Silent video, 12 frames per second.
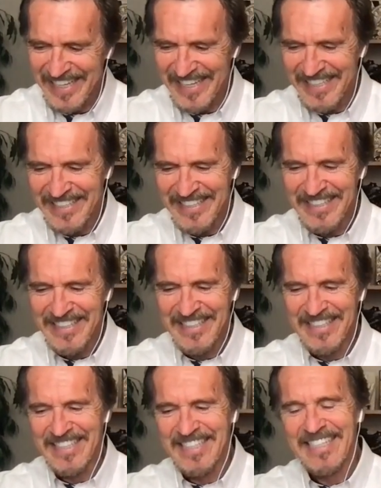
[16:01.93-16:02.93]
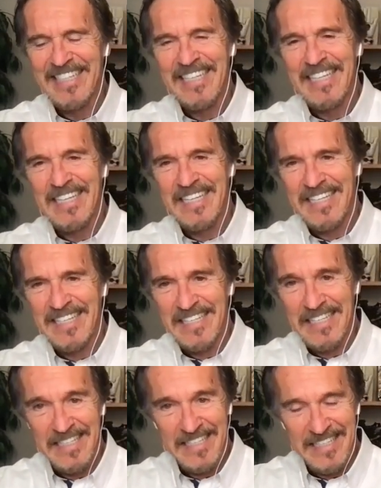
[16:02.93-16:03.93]

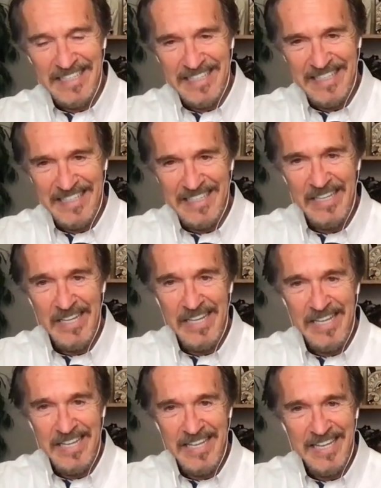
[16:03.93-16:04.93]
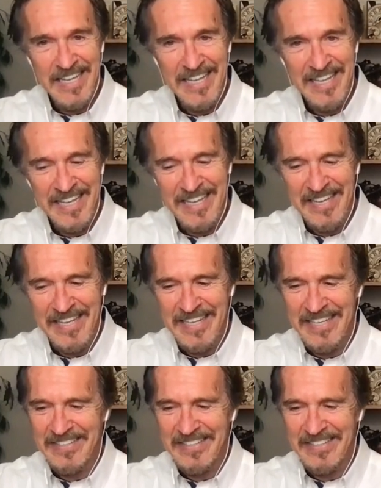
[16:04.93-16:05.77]
No words are spoken by the person on screen.